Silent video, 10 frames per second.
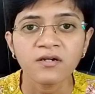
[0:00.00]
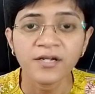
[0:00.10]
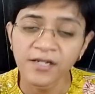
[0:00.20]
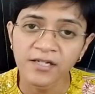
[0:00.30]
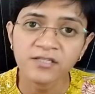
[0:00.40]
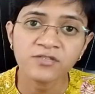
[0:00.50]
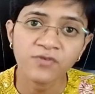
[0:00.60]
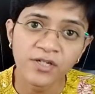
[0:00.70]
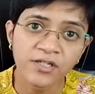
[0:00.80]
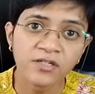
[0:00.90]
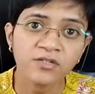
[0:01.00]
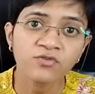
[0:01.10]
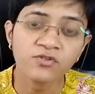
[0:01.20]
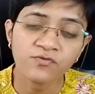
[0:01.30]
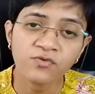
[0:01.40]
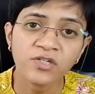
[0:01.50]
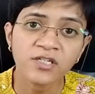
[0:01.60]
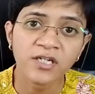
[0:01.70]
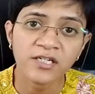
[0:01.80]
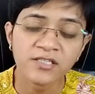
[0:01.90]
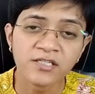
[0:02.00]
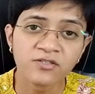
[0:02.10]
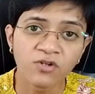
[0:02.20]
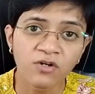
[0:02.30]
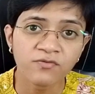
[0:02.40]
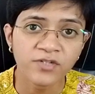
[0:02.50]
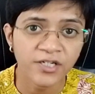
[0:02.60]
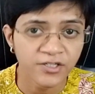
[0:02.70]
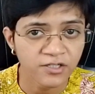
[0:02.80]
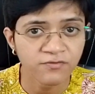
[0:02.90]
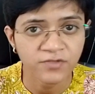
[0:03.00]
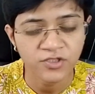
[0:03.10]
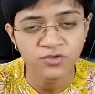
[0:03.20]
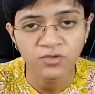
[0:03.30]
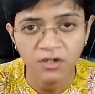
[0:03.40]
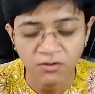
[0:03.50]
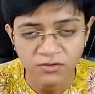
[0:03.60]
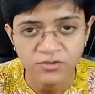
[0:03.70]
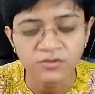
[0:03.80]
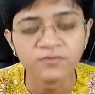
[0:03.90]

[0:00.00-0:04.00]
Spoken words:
and hence very useful in cases of dental fistula also.